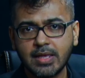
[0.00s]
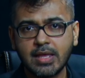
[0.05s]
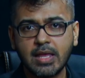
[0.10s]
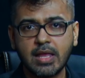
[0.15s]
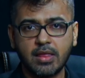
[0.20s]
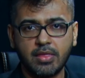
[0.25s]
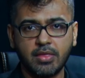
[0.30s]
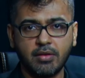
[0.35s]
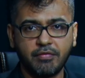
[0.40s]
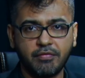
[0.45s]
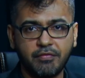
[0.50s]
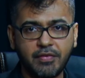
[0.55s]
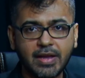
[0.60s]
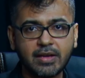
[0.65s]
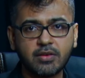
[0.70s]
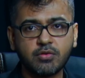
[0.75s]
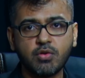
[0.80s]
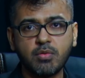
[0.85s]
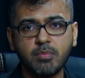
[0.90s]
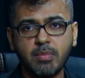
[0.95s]
The
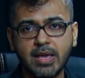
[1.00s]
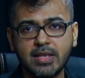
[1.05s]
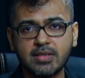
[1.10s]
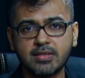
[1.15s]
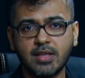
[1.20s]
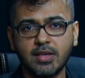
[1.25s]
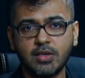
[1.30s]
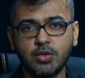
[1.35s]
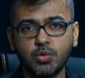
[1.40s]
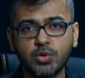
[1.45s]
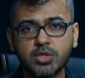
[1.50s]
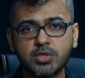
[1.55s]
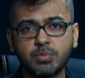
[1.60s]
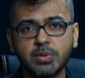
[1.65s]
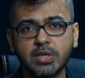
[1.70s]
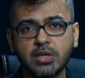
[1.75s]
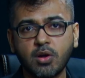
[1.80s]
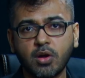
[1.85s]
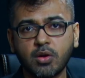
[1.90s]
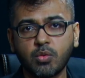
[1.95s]
fact remains that USP
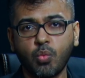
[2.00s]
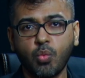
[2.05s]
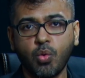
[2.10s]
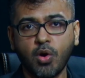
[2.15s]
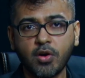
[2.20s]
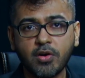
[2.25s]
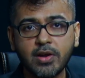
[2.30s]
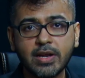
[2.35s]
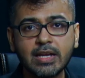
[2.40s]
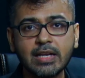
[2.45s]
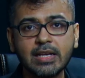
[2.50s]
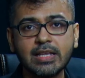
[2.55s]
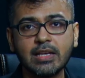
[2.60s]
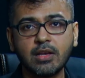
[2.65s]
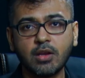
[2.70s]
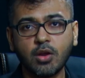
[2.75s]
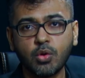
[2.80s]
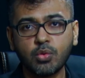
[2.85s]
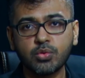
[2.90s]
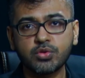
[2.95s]
got worryingly
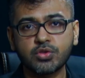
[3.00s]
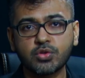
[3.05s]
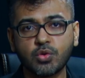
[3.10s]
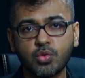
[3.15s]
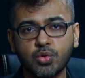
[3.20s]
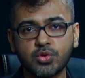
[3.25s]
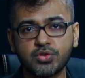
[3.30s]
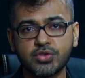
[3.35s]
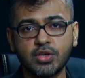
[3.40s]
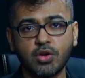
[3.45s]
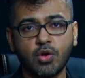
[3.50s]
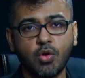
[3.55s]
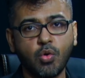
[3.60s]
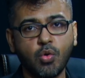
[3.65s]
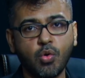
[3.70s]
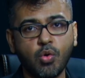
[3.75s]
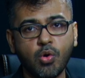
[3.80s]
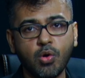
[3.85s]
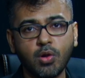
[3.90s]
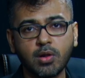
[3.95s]
low scores in
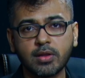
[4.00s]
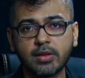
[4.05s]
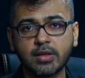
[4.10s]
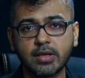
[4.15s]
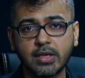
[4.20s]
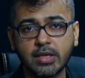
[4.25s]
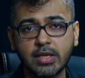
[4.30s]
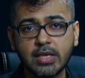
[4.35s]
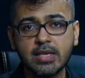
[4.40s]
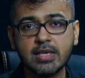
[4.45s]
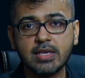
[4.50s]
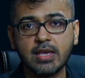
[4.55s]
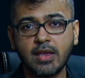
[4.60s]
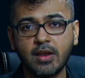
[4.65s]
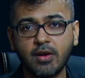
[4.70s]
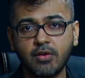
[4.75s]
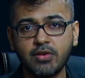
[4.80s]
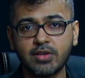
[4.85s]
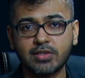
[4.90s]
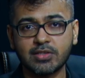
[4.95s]
all the key
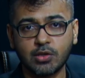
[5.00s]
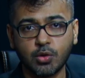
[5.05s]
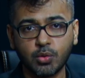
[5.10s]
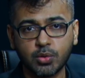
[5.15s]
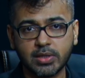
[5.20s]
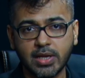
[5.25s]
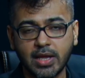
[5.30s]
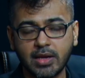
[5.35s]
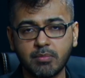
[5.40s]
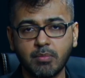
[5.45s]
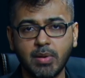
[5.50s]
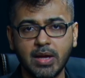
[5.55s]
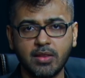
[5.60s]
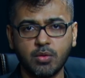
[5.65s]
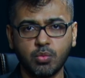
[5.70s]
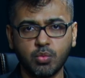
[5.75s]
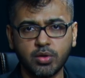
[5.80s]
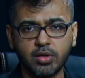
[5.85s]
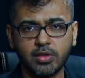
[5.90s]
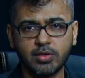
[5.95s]
areas looked at by the
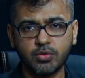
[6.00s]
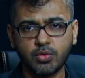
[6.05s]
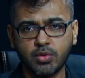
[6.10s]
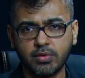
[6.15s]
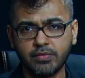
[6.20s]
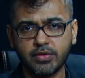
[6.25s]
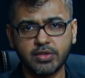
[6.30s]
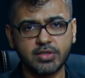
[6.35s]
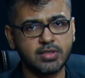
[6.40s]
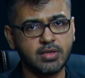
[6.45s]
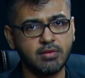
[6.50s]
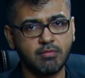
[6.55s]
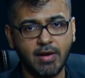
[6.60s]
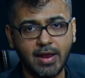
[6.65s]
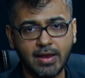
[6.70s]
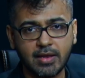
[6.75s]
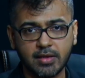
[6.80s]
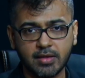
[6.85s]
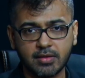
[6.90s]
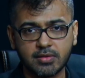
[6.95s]
World University
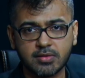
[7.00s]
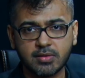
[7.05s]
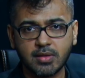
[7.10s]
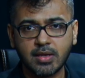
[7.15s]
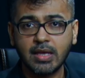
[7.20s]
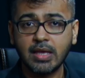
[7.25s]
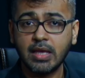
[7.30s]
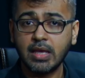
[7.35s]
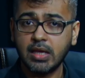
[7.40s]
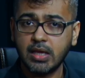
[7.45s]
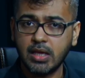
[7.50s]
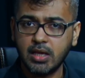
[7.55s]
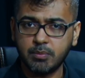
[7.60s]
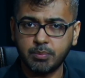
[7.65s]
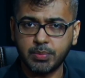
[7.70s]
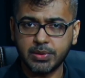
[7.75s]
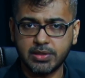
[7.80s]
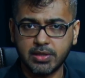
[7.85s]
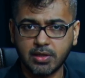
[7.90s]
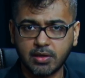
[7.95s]
Rankings, in
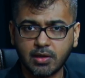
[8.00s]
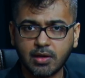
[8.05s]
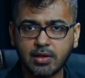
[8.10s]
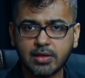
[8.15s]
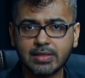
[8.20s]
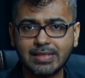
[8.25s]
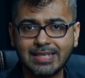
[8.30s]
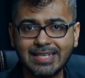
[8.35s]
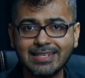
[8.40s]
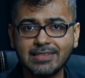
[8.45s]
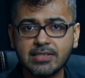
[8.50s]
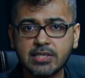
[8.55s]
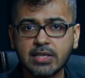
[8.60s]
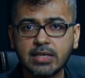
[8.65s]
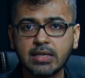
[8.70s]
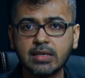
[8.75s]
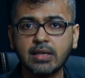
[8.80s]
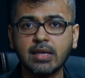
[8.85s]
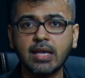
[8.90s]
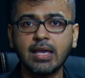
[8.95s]
particular
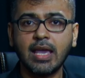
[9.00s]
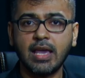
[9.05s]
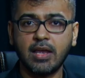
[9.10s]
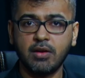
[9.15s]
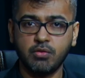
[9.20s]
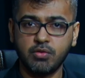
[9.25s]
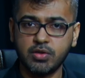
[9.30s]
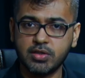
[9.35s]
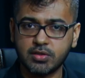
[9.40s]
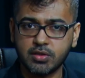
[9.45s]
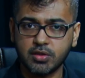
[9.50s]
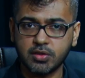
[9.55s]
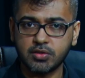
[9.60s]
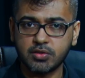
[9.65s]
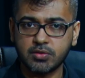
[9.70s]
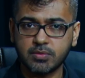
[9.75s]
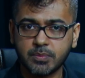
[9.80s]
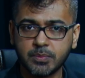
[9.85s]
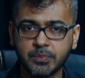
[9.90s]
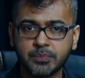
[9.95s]
teaching and research.
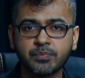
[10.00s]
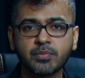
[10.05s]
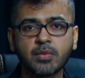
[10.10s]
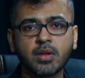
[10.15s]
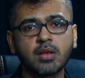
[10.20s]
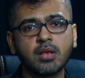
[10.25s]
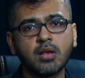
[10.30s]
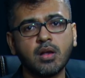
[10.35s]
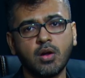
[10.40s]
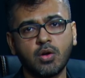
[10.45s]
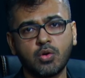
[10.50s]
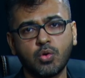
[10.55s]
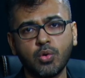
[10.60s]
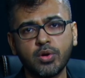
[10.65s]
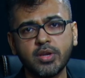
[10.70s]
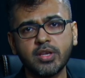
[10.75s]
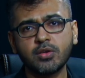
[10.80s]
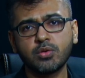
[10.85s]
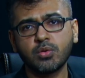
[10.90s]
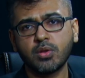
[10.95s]

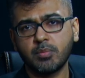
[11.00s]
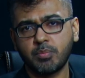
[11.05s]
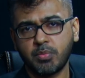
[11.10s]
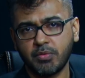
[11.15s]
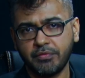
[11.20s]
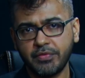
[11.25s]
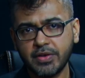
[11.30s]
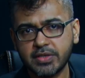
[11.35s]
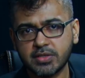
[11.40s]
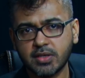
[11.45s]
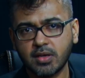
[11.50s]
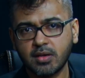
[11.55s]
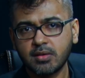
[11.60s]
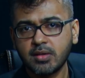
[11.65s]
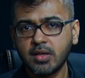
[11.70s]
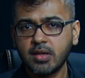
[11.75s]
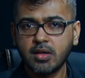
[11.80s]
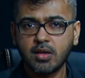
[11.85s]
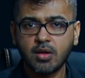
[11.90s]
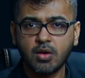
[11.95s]
According to the professor,
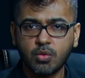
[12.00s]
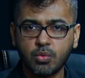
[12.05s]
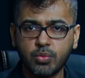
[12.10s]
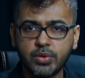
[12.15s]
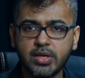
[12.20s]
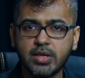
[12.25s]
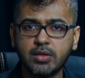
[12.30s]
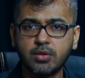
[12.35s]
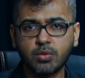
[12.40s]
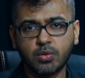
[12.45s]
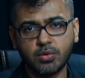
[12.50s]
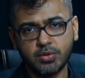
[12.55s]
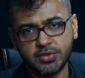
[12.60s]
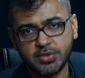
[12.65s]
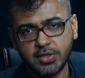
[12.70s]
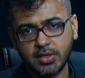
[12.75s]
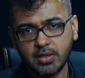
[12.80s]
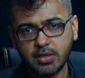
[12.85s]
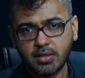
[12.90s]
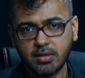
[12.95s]
we need to
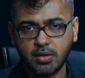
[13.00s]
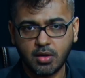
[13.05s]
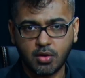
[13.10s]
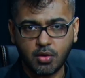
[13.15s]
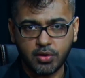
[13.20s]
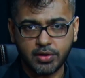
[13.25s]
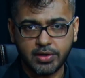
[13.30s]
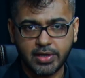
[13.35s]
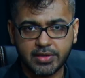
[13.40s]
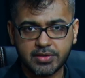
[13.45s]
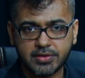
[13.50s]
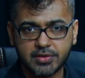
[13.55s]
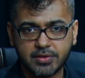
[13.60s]
consider the context.